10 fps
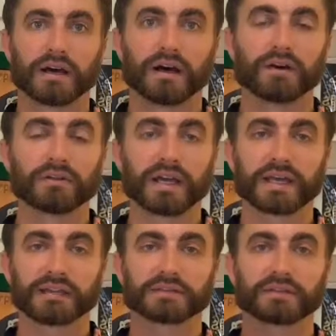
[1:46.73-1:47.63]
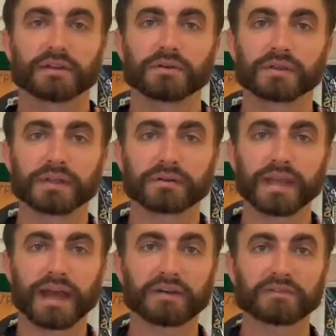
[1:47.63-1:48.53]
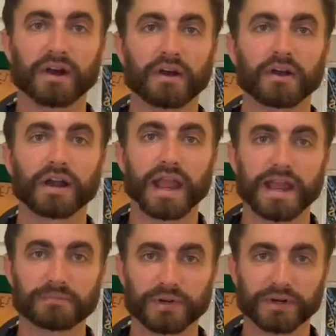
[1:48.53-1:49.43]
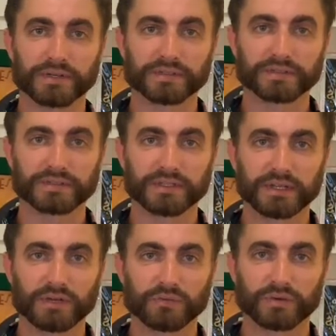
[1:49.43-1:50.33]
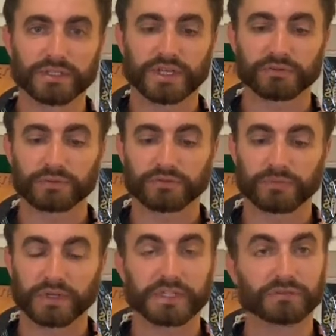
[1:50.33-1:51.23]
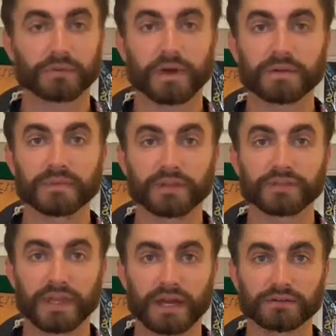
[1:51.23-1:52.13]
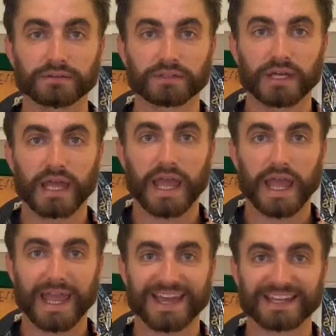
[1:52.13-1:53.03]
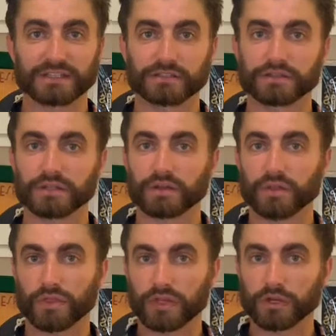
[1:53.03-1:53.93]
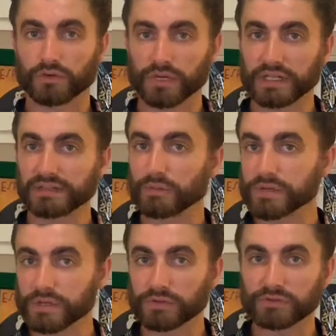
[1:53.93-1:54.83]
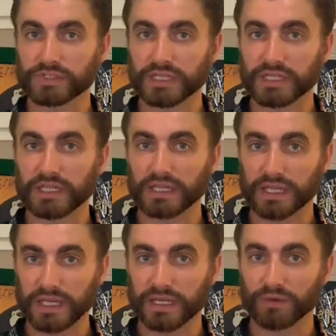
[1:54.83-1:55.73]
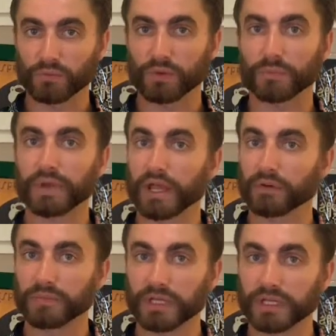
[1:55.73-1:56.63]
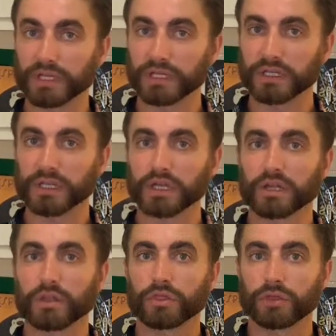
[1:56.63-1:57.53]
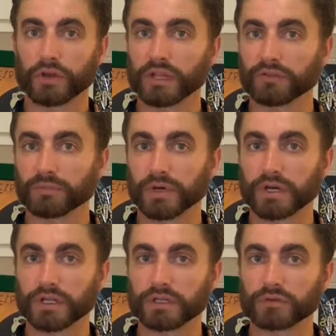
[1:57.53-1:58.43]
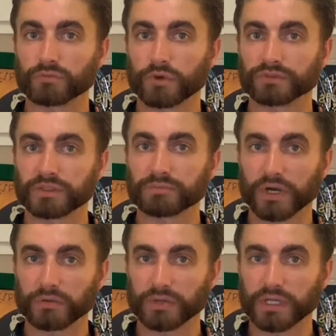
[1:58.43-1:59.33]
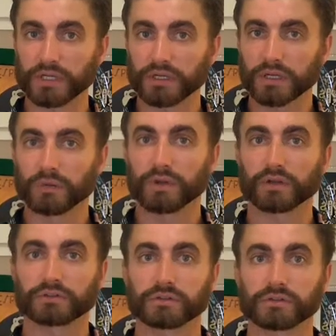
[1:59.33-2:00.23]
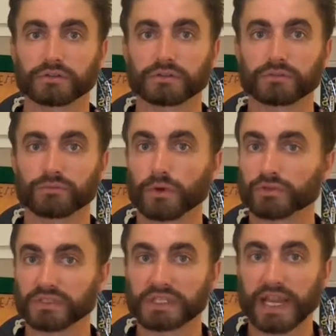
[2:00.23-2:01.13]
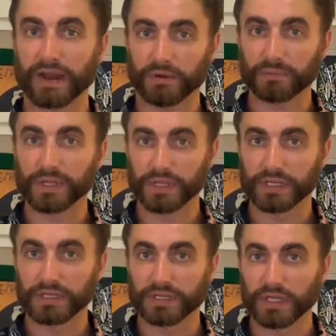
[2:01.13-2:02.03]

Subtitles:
All right, so here we have our amber, which has been fermenting for about a month now. And the ingredients that we used in it were pale millet, 30 Lovibond roasted buckwheat. We also used roasted caramillet,